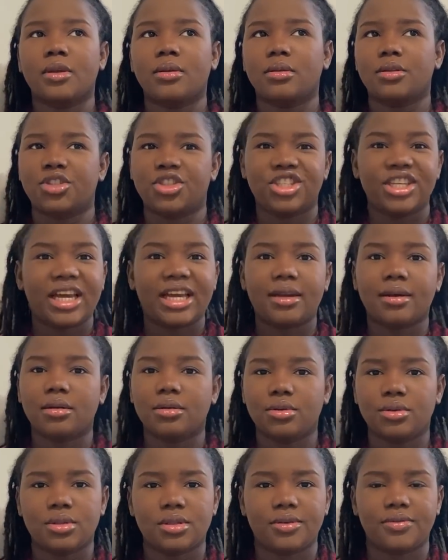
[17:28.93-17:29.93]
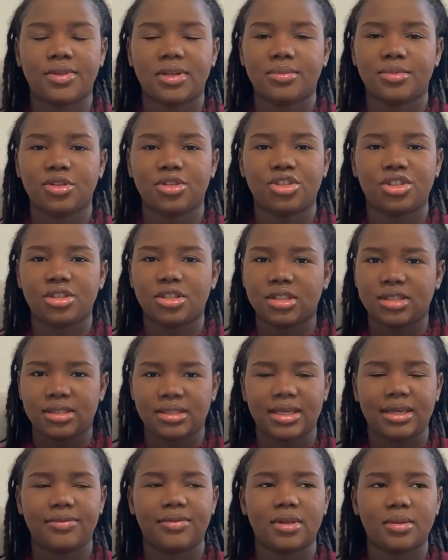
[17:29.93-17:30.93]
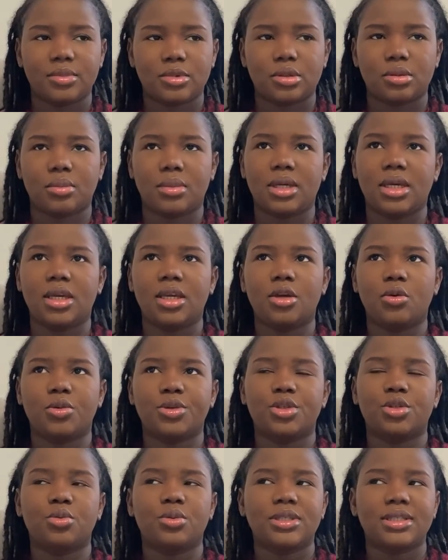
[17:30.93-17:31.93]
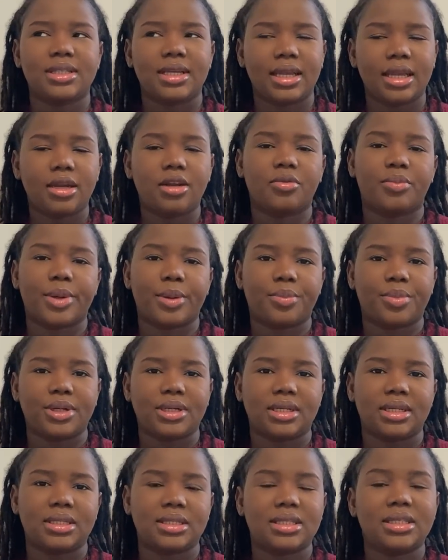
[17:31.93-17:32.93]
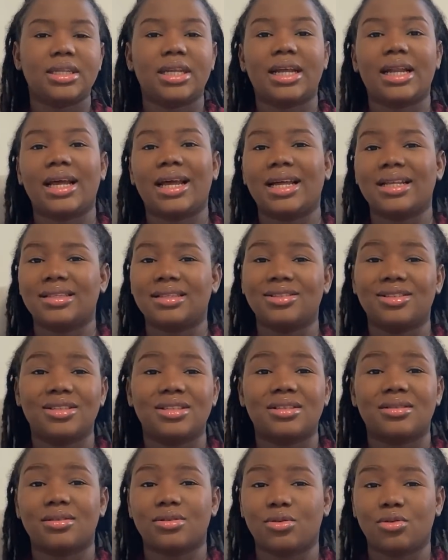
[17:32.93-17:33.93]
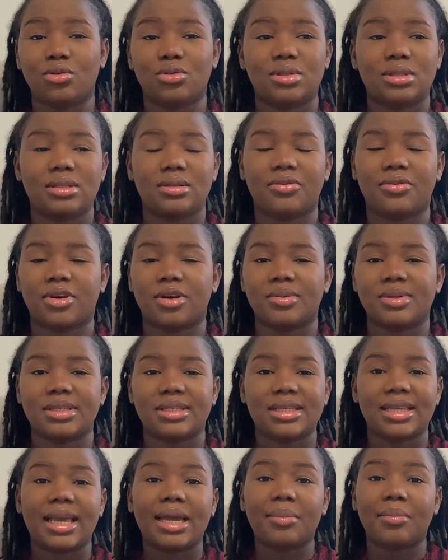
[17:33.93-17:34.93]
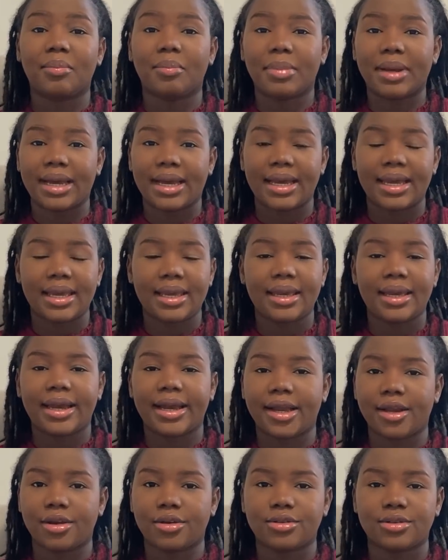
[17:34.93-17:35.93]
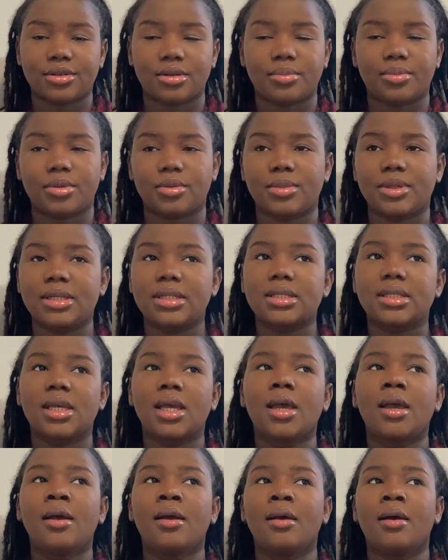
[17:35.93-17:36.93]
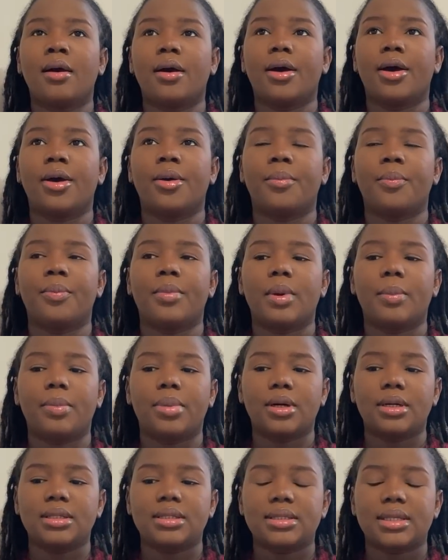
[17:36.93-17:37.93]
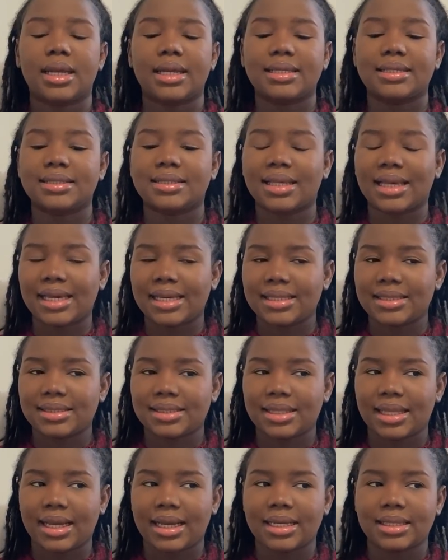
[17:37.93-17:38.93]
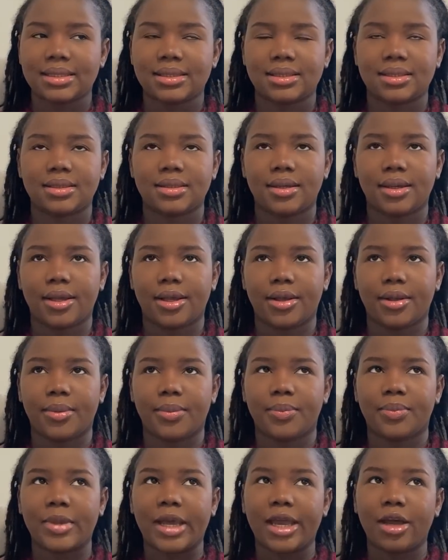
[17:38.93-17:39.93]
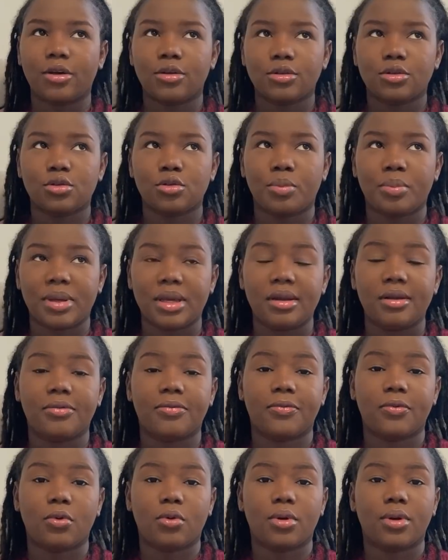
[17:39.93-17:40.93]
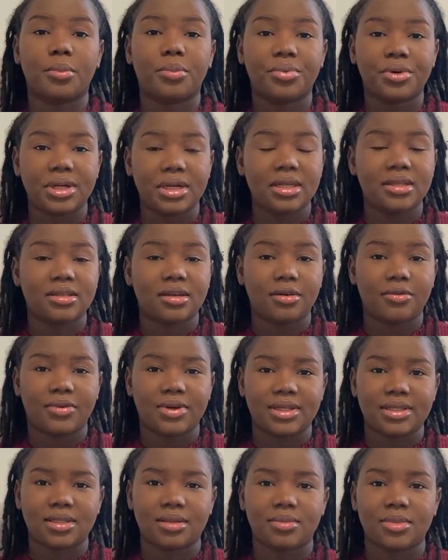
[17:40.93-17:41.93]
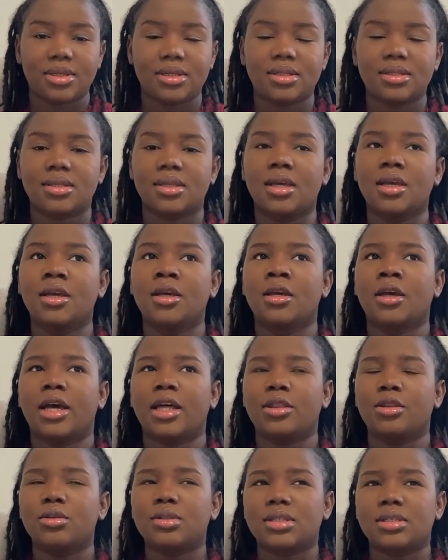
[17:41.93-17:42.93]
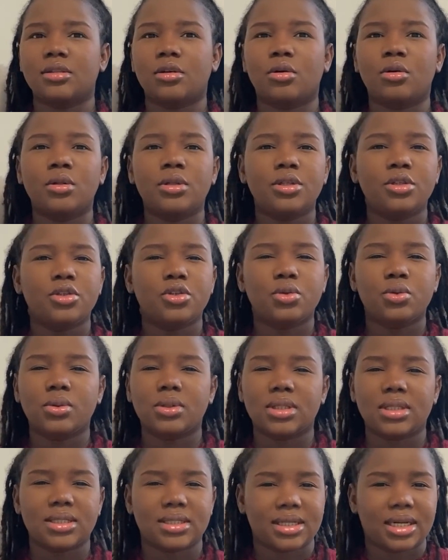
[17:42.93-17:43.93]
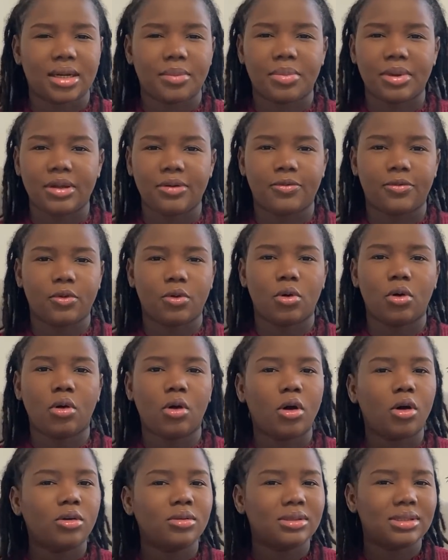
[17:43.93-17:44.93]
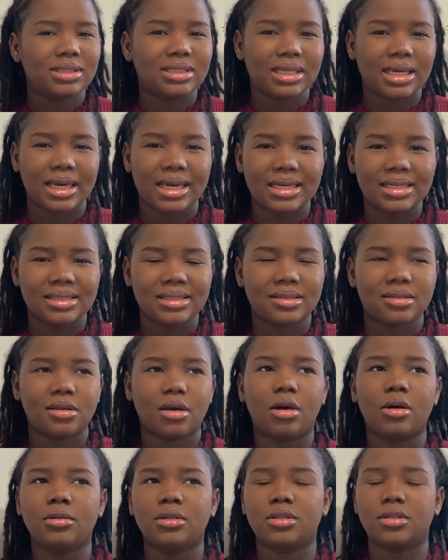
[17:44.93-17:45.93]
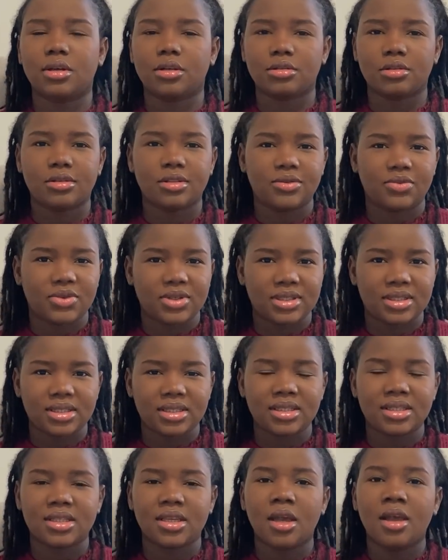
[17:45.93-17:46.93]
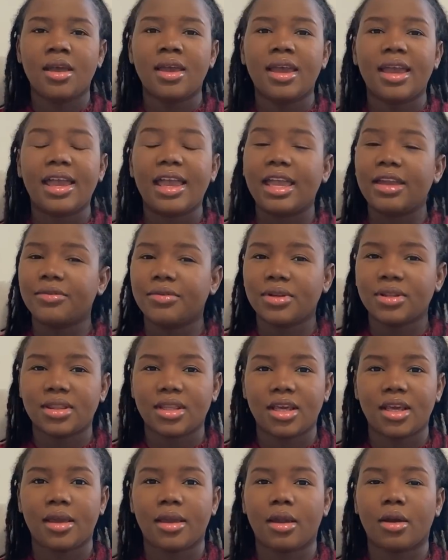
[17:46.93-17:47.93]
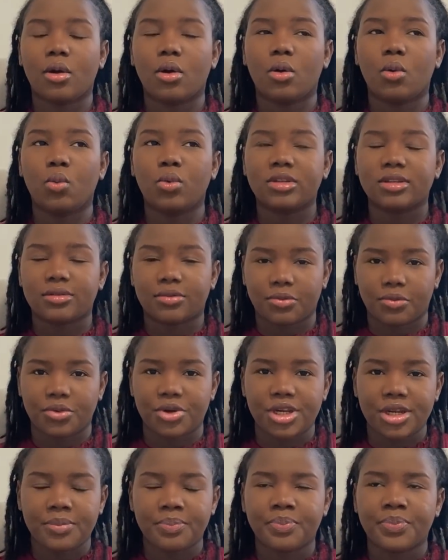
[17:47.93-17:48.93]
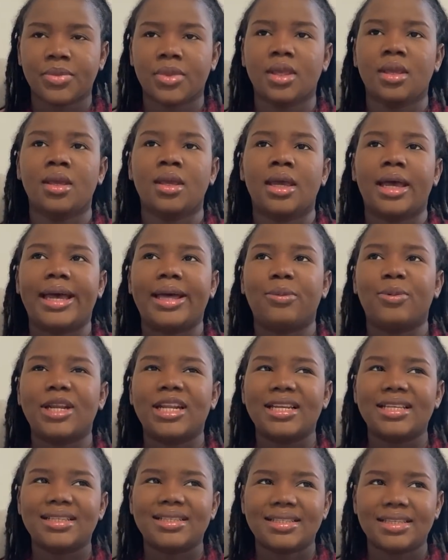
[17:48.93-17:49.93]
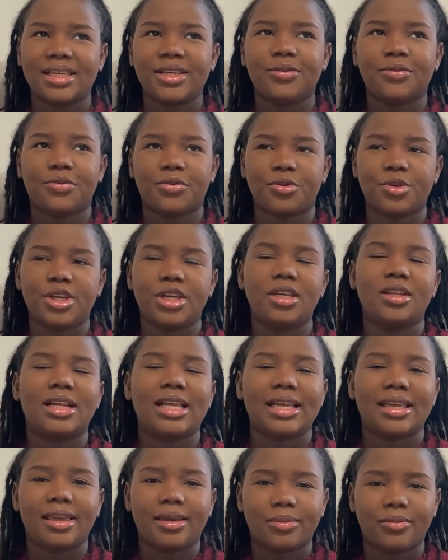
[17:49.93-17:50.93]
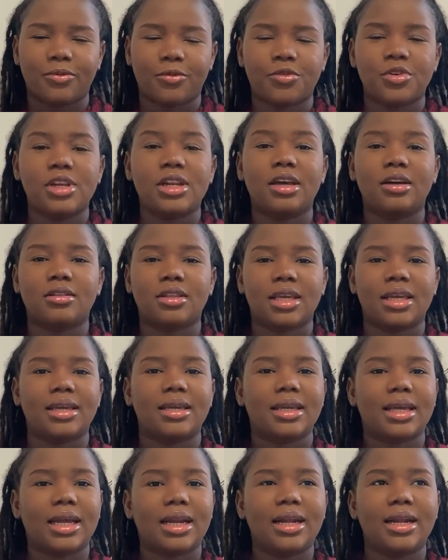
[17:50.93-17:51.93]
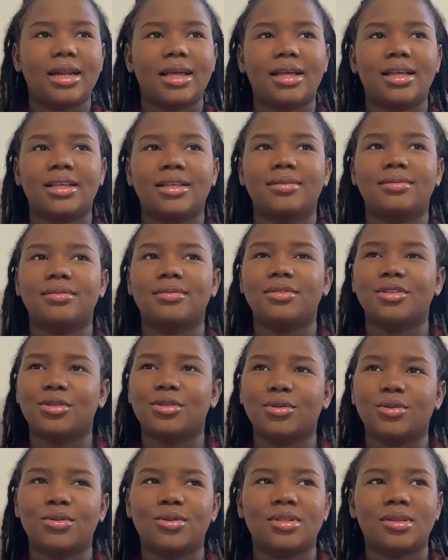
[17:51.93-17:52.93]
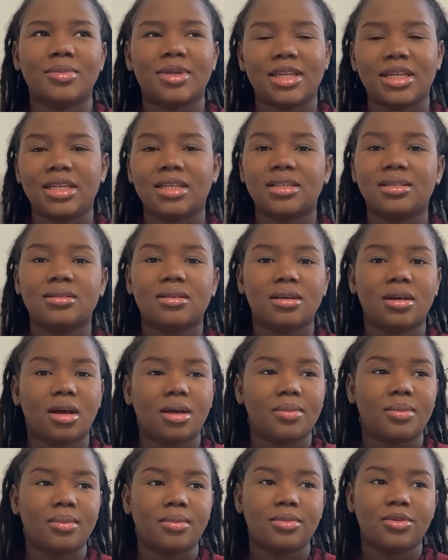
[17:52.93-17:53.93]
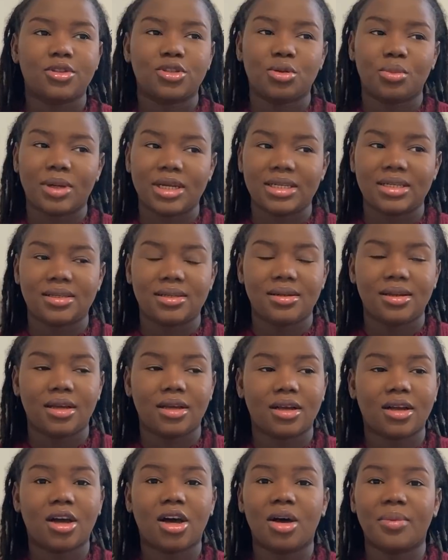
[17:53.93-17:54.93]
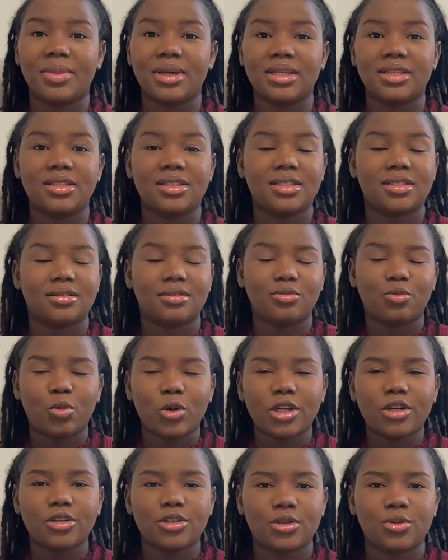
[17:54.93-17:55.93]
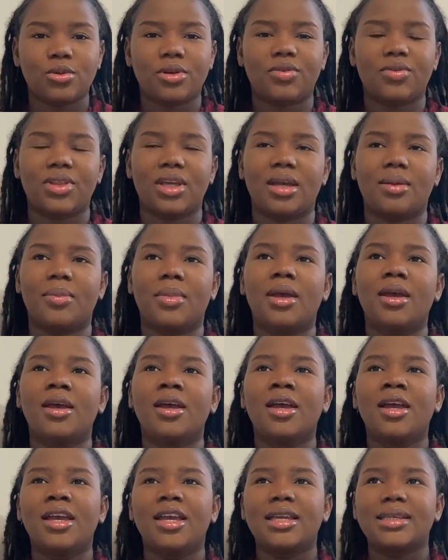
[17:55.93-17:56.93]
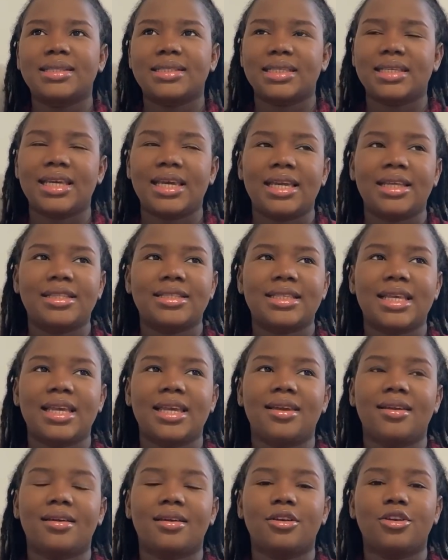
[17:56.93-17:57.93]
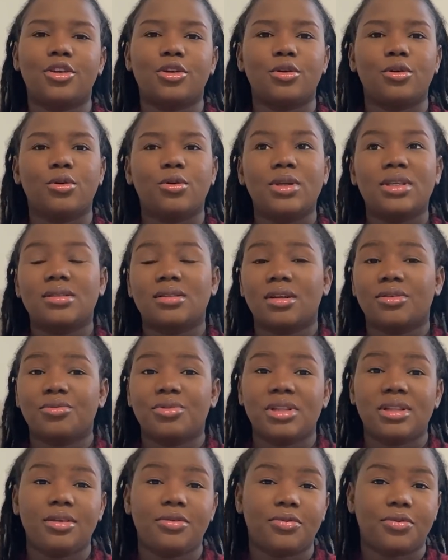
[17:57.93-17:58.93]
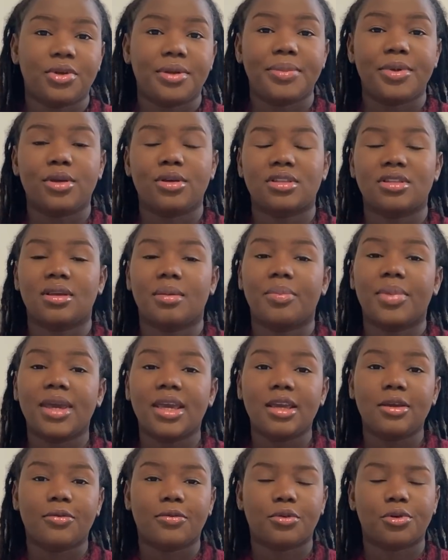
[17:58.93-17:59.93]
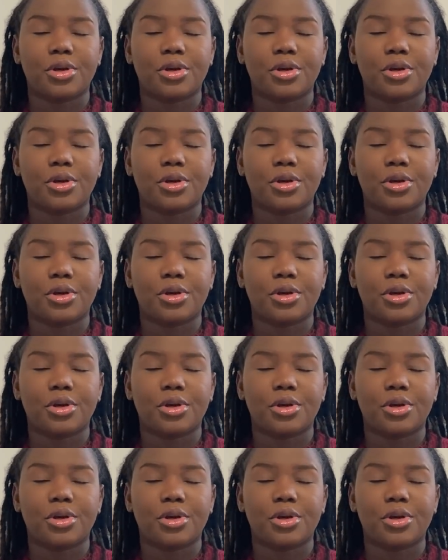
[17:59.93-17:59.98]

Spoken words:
She had loads of them, so she just gave them to me. It was towards the end of my pregnancy that I had to just go to the pharmacy and buy iron supplements. But aside that, I also paid for prenatal vitamins, and those are the only two things that I paid for. All the tests, all the doctor's visits, everything was free. And when I say free, like free healthcare in Canada, some Canadians come to my comments, one or two of them saying, it's not really free because you're paying for